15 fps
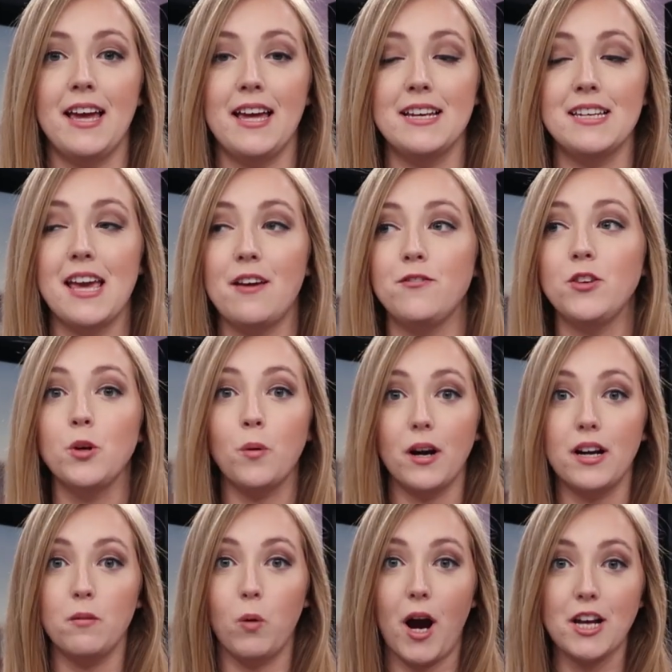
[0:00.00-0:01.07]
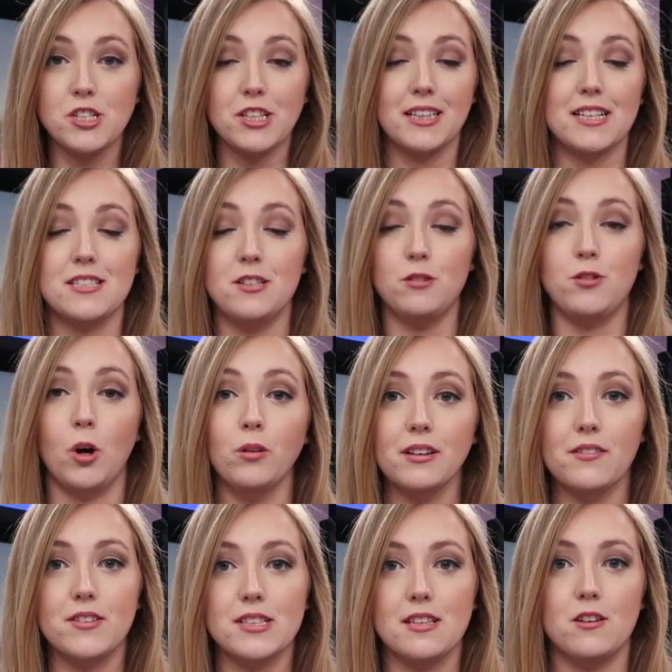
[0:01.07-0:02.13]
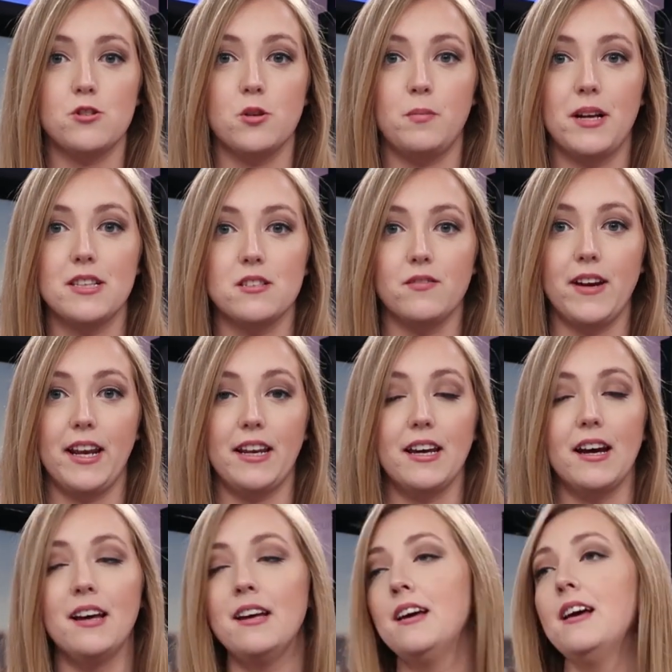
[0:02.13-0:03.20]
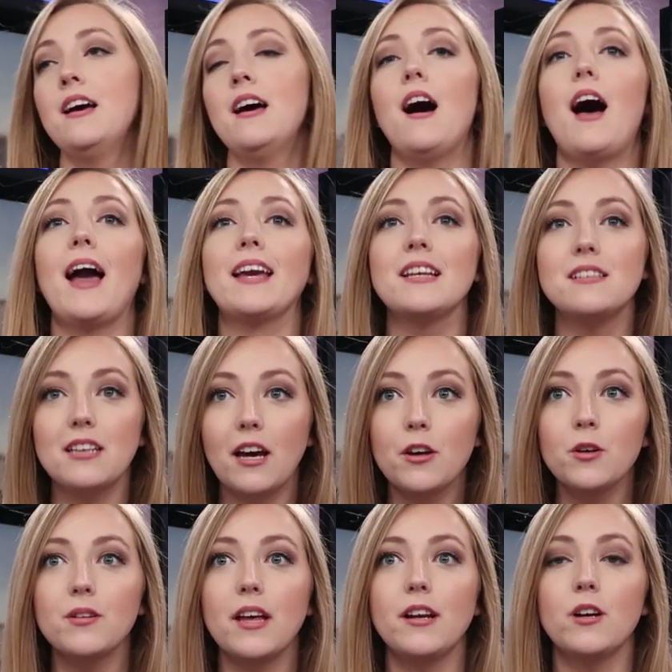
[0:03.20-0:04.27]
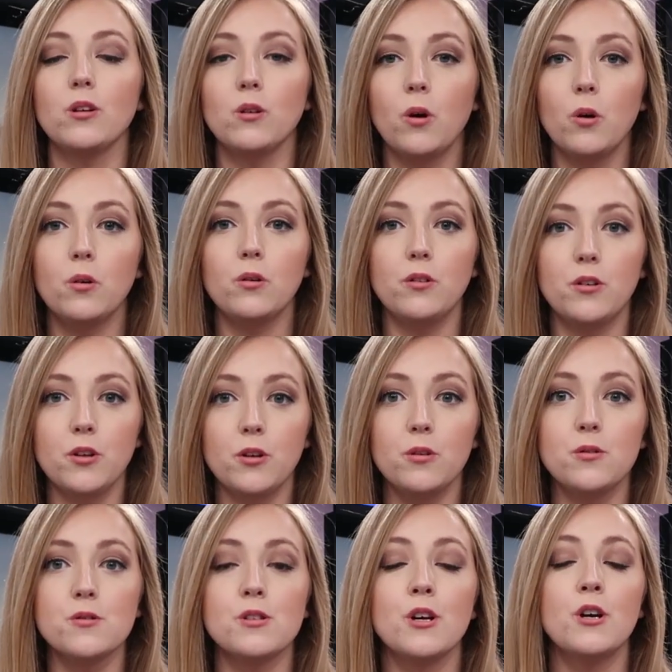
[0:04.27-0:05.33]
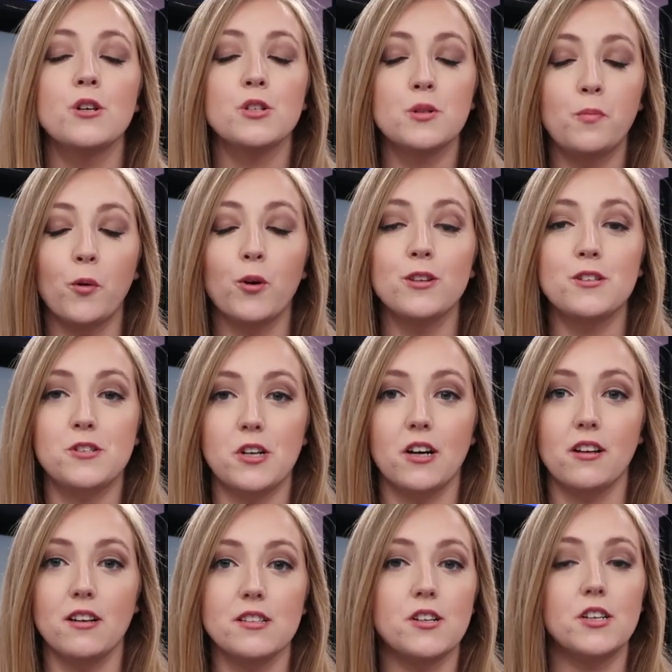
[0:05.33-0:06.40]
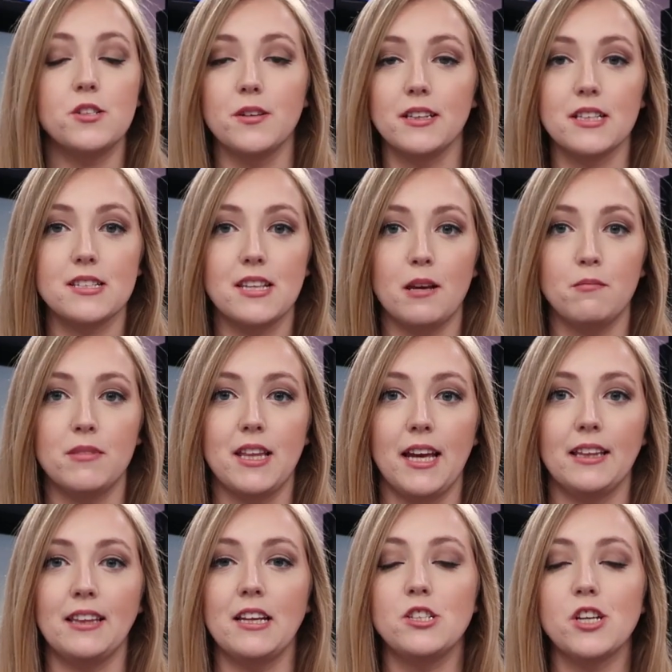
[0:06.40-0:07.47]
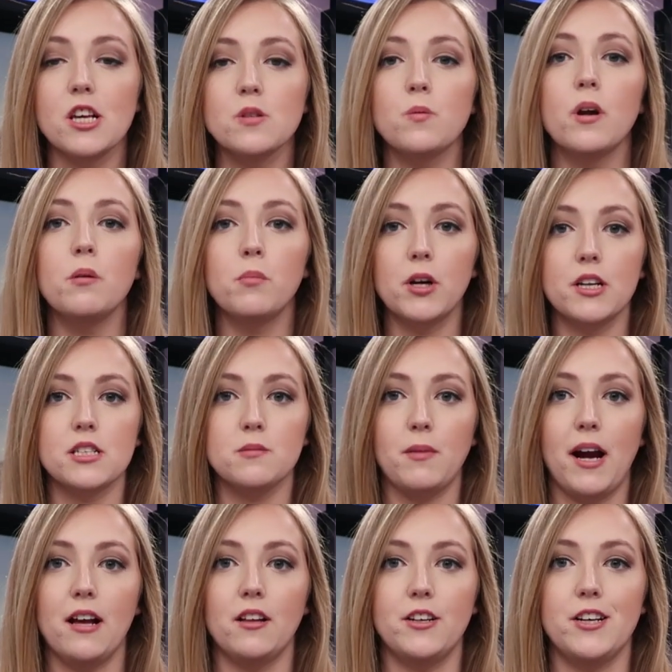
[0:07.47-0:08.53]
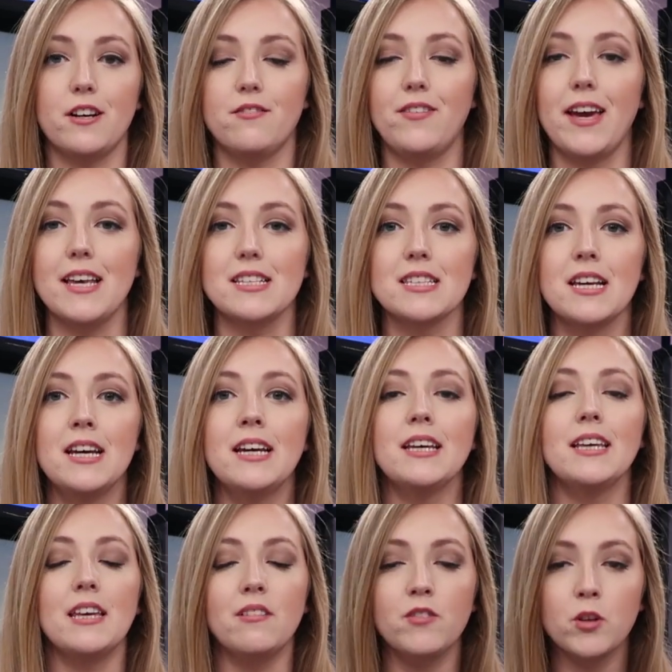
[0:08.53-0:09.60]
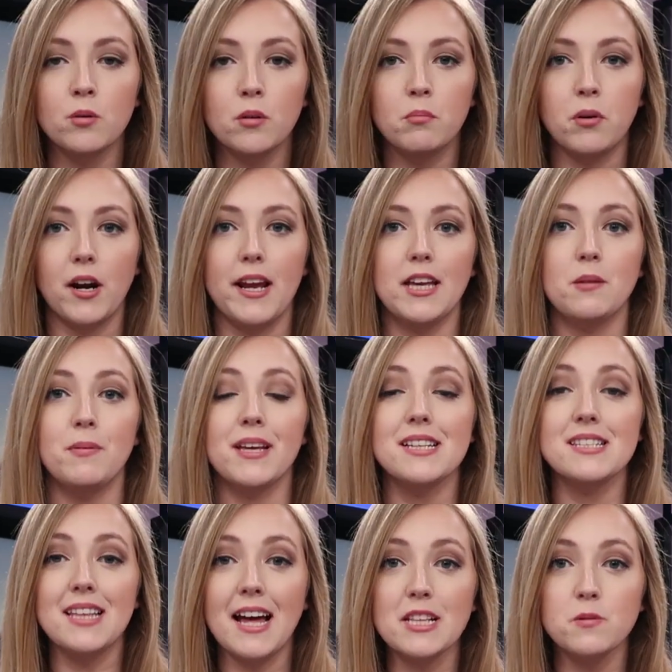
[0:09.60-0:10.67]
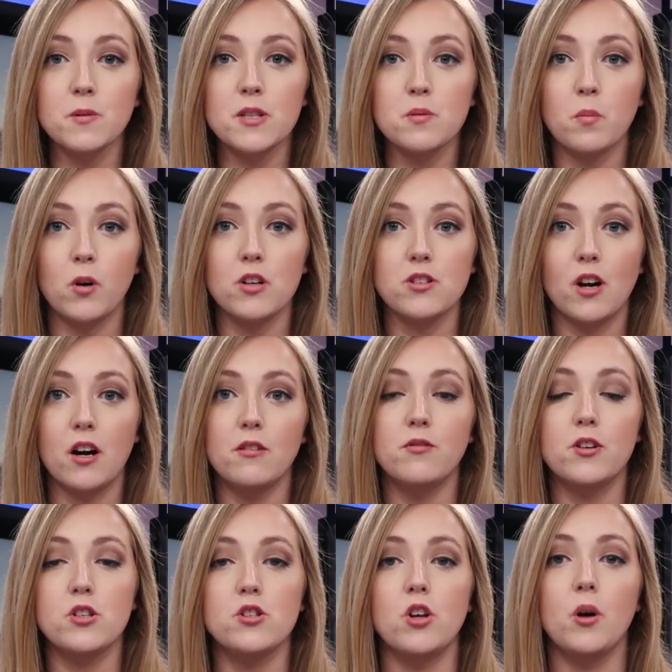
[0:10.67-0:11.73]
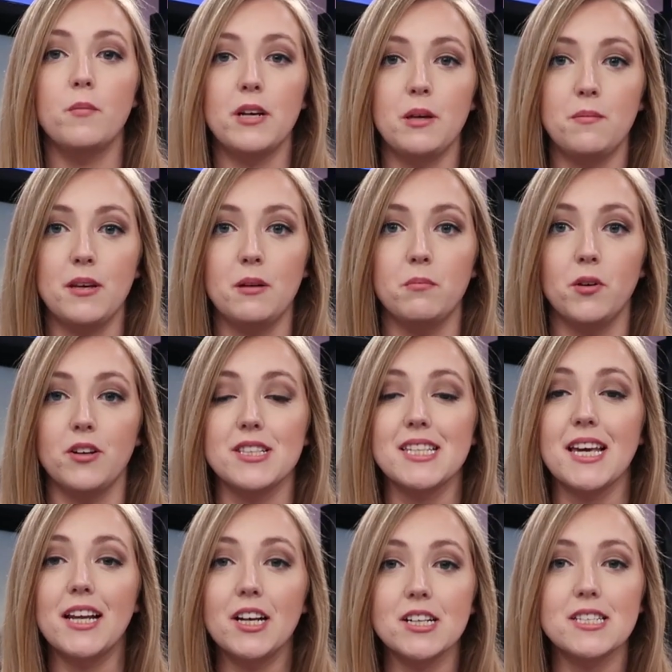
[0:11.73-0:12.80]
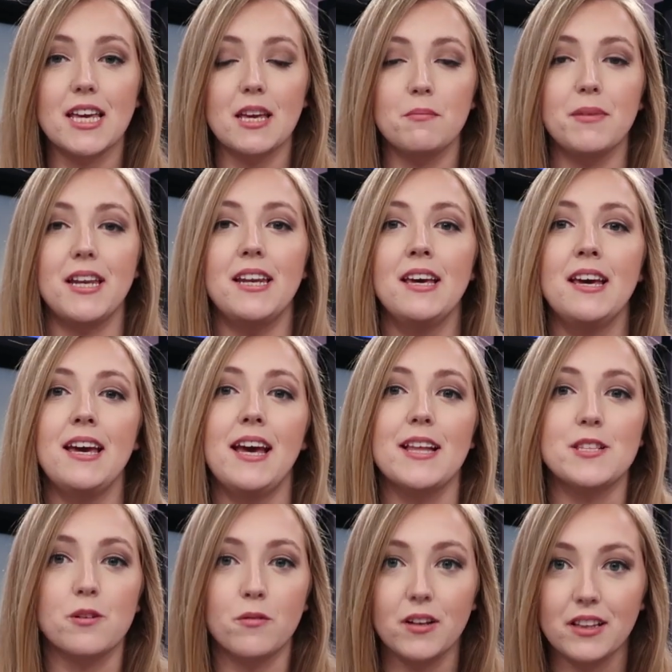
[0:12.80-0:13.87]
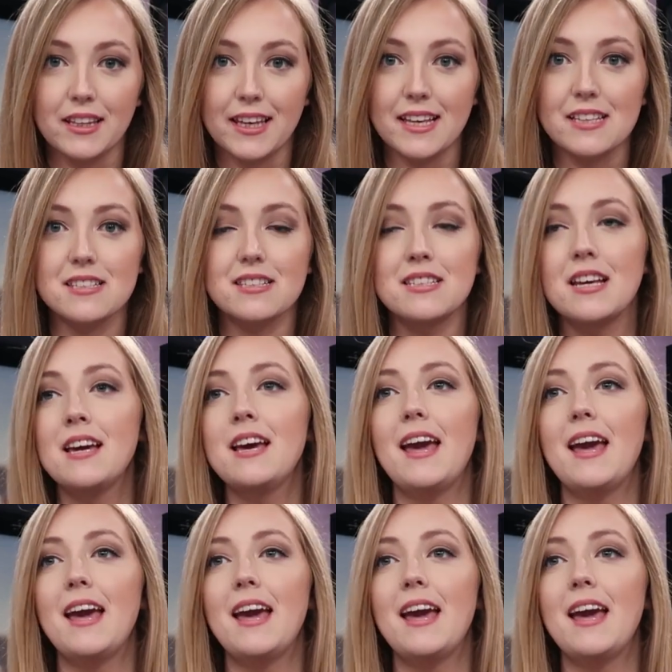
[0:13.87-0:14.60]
And if you are watching this and you don't live in central Pennsylvania, I can tell you that your local news sports journalists are doing the same thing. They just want to put a smile on your face, give you a break, because that's what sports are for so many people. It's entertainment, it's a release.